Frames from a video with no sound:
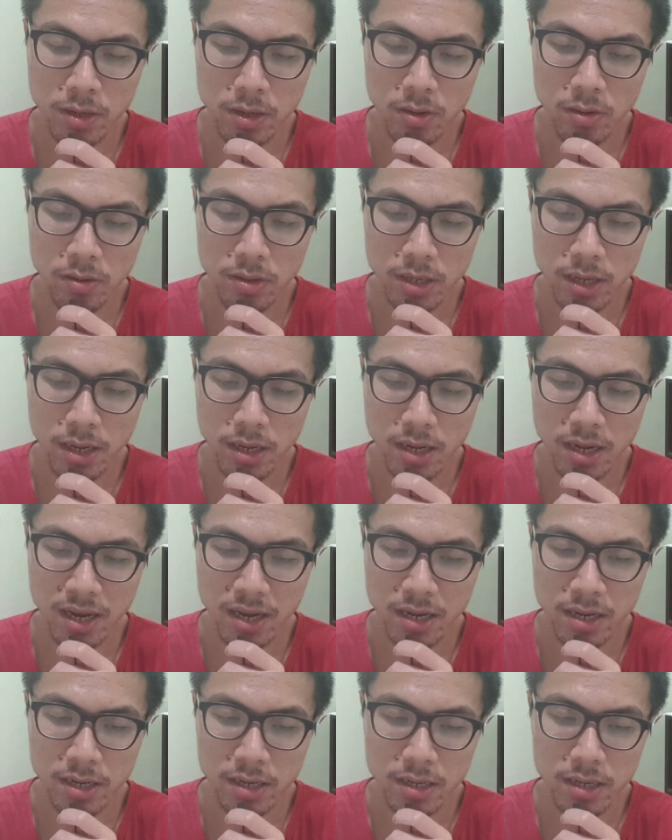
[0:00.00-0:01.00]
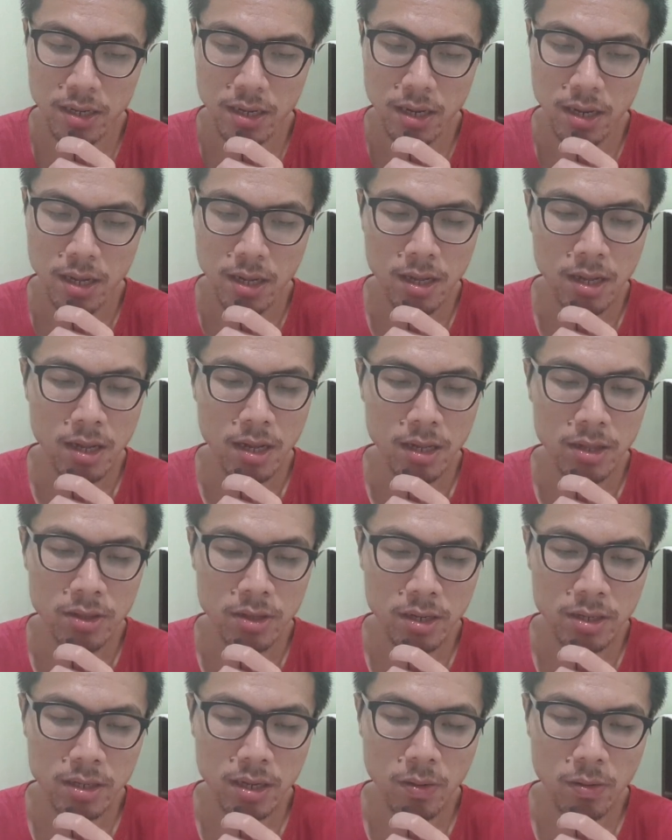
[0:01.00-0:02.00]
because I liked it.
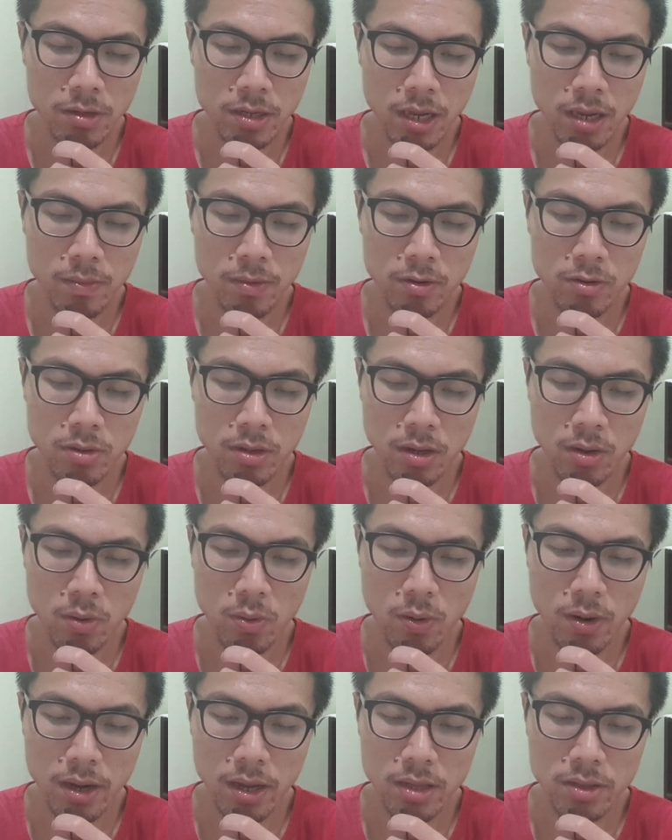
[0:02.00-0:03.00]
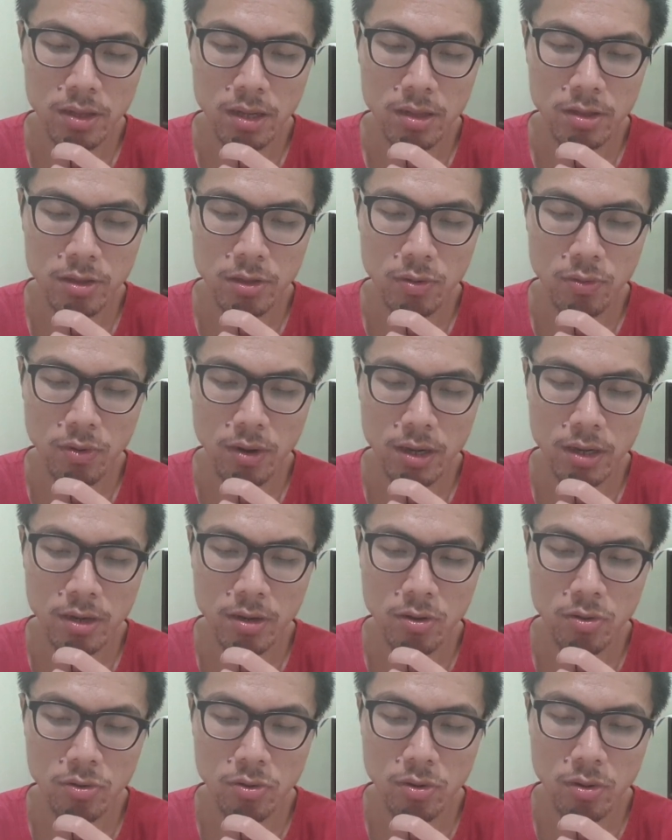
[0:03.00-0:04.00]
Thus, I was able to acquire that
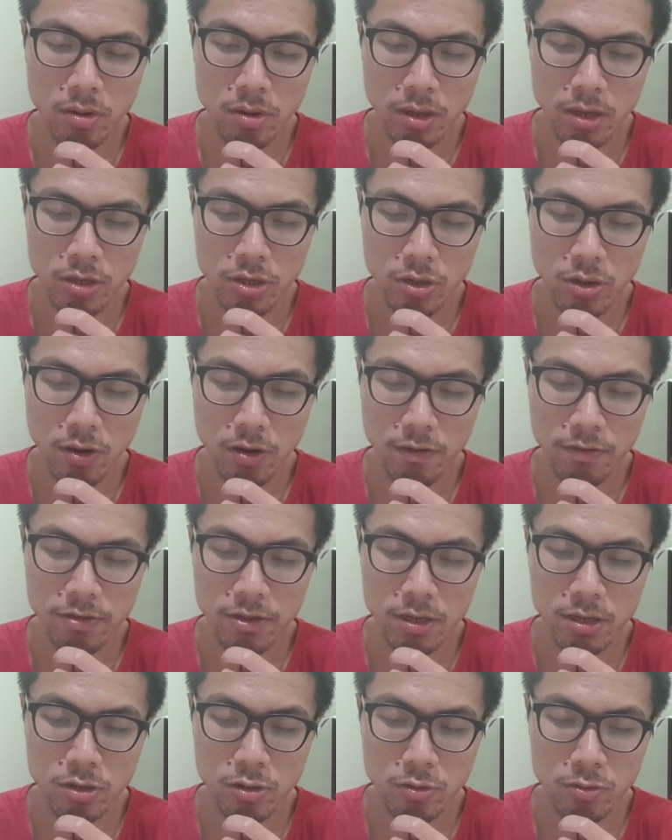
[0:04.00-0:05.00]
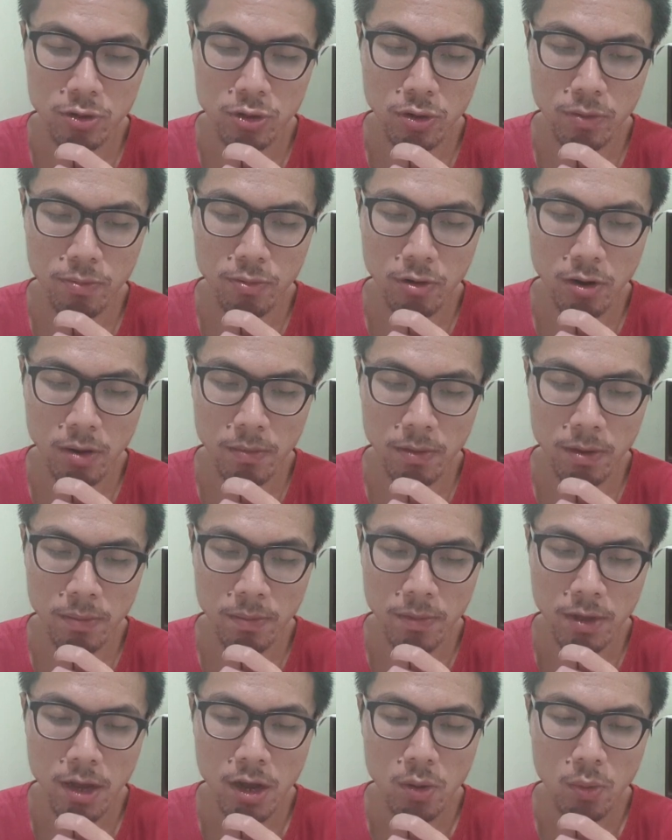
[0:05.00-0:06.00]
theoretical knowledge of the social
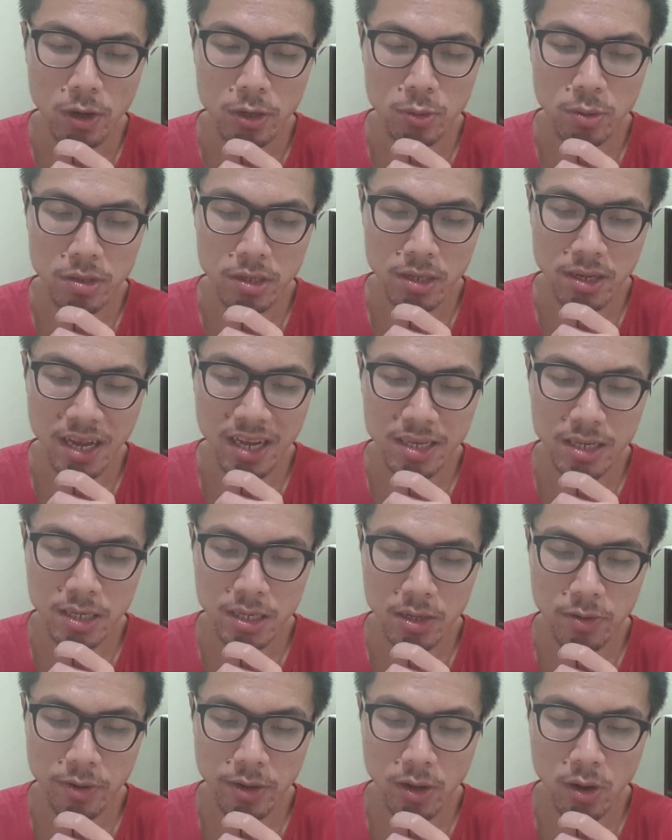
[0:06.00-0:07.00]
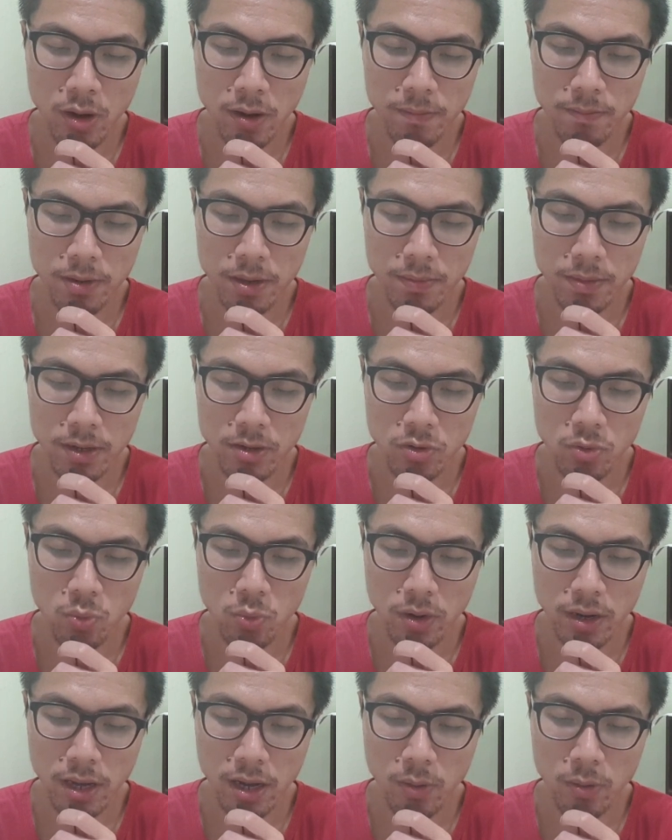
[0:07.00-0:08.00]
problem, which was a necessary complement to
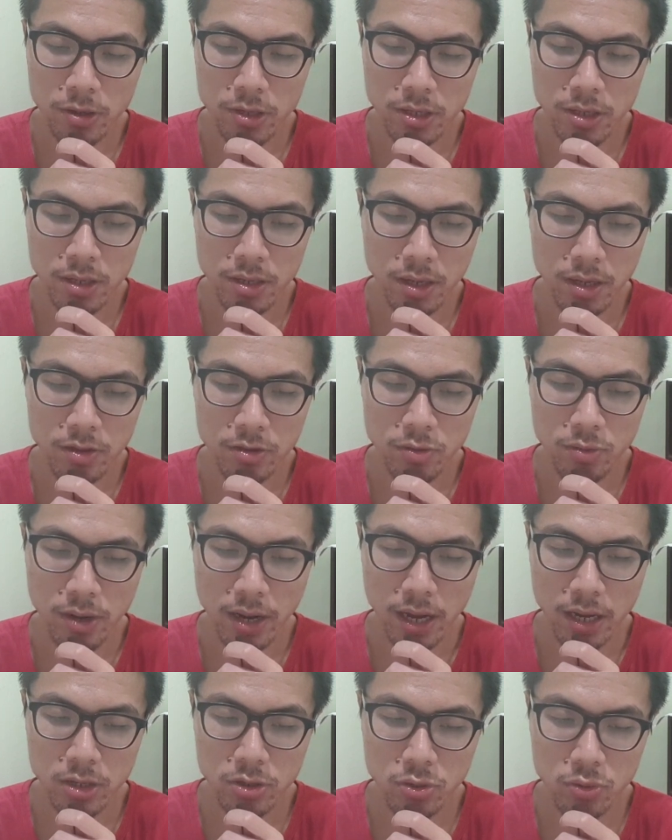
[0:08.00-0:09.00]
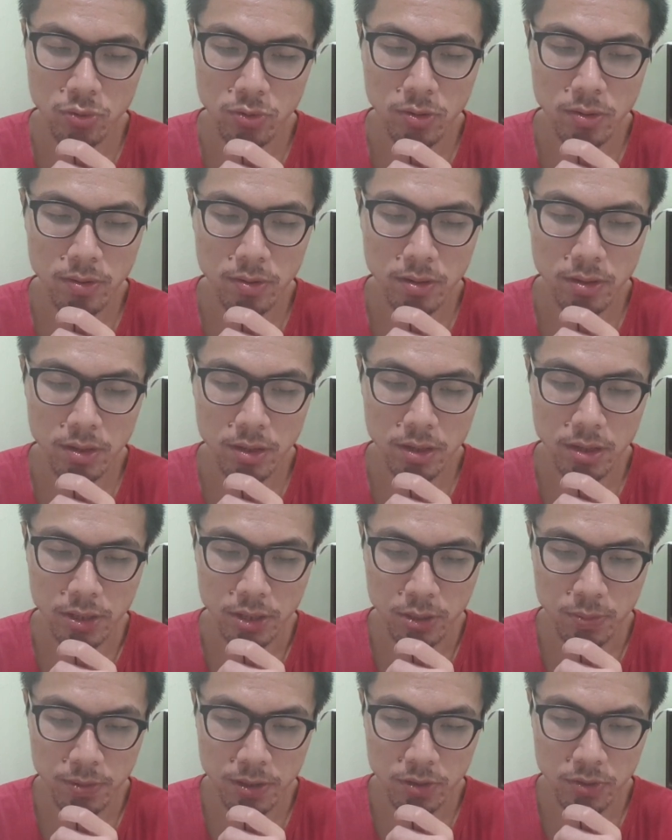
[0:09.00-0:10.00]
what I was learning through actual
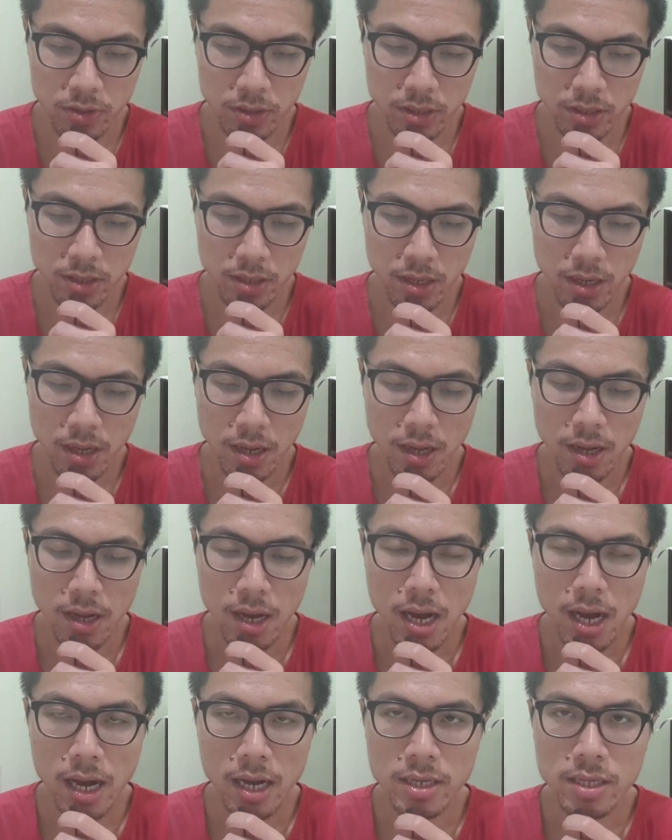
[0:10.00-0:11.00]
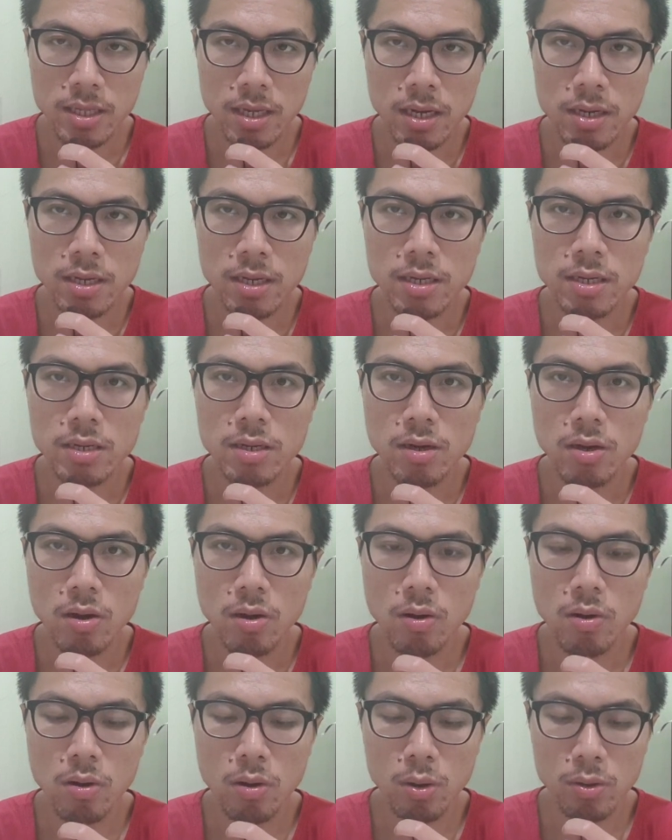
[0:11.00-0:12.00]
experience. I studied
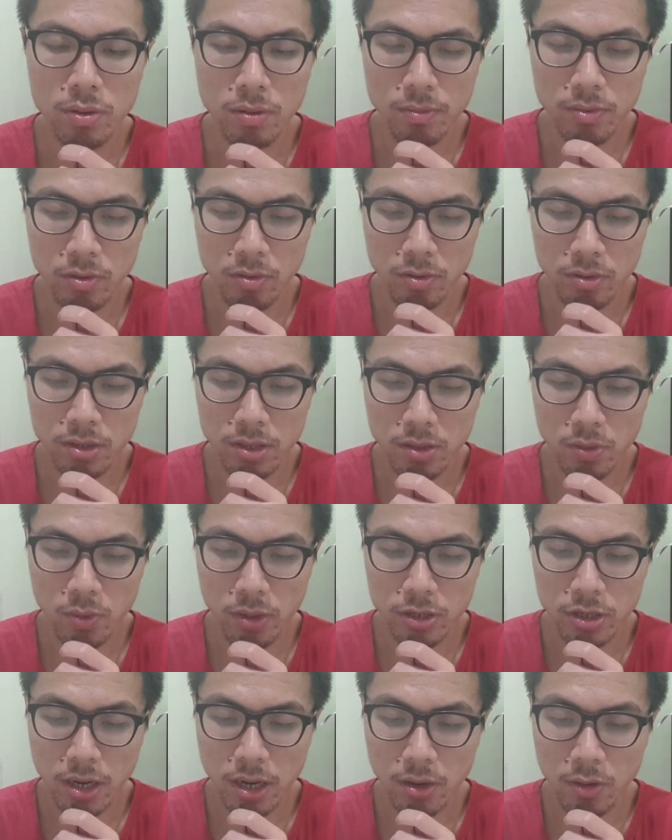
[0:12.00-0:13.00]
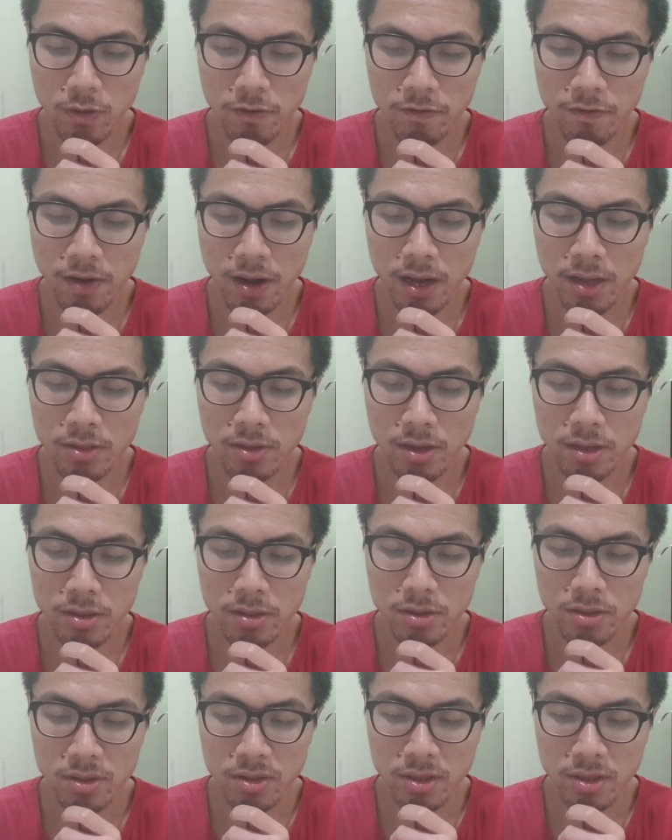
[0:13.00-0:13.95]
all the books which I could find that